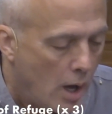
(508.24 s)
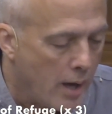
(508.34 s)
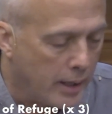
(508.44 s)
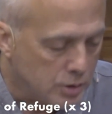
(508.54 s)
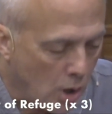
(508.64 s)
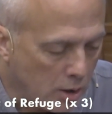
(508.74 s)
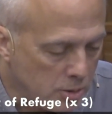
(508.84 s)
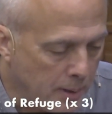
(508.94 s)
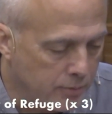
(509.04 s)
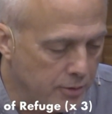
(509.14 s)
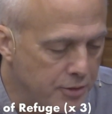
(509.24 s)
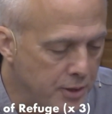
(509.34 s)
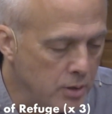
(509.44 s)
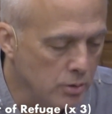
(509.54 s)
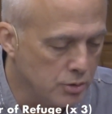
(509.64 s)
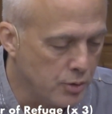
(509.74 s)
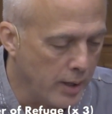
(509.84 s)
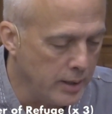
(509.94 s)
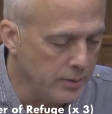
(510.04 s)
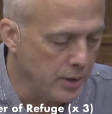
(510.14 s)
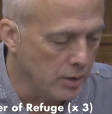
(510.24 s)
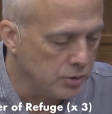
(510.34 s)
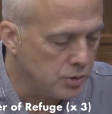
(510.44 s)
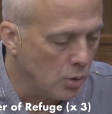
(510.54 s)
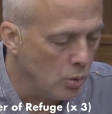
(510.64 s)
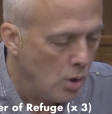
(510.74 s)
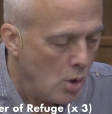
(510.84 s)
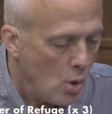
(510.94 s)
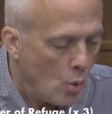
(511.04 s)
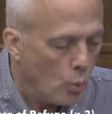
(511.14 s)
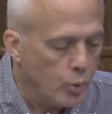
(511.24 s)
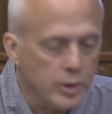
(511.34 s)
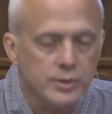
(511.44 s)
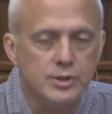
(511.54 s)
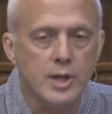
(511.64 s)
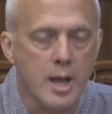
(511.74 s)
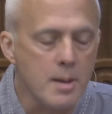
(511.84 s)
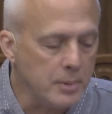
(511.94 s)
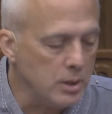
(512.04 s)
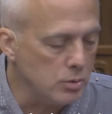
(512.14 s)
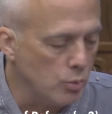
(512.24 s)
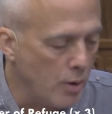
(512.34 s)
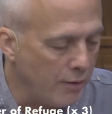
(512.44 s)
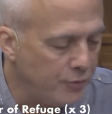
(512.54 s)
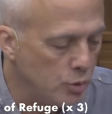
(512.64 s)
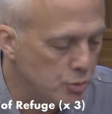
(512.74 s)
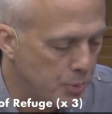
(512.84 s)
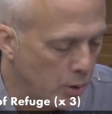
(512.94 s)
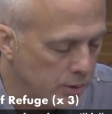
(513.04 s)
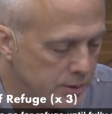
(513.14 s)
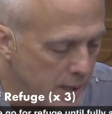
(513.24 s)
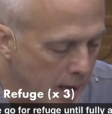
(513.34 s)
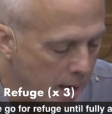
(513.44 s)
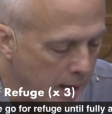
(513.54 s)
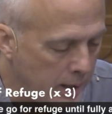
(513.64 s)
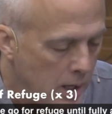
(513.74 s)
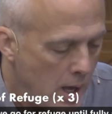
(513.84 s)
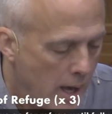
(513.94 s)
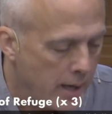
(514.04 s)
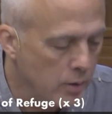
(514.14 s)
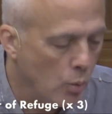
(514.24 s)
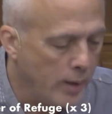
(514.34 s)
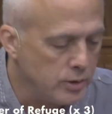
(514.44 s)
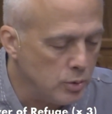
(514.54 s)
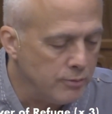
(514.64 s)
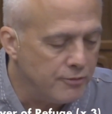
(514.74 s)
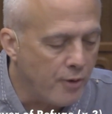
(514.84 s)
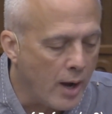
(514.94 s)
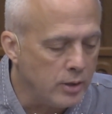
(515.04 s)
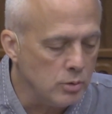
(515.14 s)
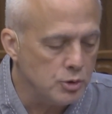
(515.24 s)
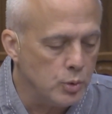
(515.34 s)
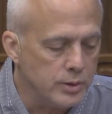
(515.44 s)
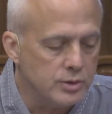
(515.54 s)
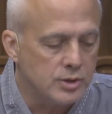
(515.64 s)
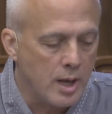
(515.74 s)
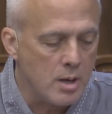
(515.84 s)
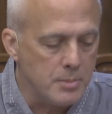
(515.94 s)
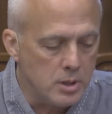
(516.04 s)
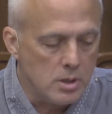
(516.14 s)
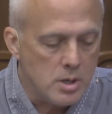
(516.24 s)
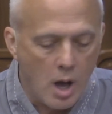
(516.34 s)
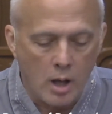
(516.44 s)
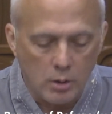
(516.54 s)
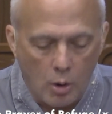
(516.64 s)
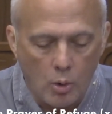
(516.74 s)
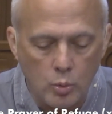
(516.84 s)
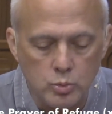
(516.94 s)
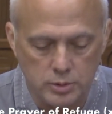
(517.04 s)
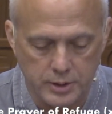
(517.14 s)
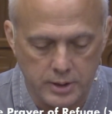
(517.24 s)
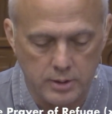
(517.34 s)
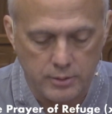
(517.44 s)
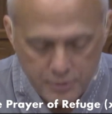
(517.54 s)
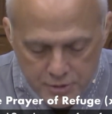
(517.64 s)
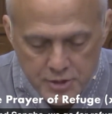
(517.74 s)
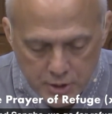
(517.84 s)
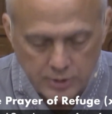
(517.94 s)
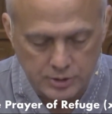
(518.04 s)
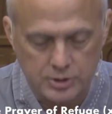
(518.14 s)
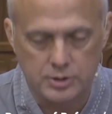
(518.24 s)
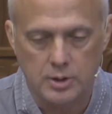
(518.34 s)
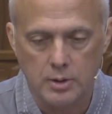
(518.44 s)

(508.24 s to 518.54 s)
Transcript: And I talked about the theater training there. So we're examining the refuge prayer today and a way to invite you to examine not only this